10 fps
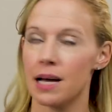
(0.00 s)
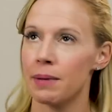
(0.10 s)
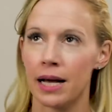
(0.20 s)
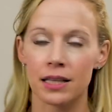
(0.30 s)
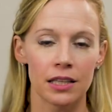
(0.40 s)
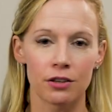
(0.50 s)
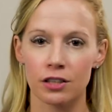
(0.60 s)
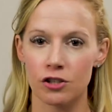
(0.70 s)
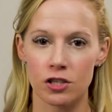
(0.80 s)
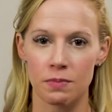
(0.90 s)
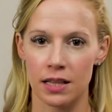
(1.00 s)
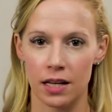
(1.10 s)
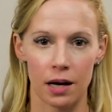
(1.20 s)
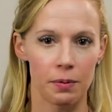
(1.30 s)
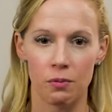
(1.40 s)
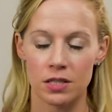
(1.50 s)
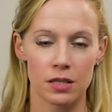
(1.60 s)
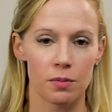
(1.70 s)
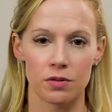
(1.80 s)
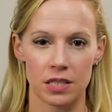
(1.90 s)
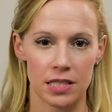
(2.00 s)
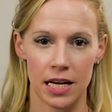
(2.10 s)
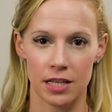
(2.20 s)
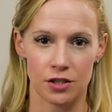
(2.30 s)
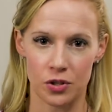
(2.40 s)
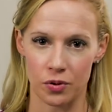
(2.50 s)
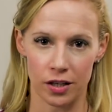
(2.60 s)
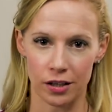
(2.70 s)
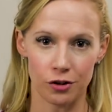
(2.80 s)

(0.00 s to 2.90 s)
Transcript: I mean, I literally just made that up. It wasn't the most exciting story.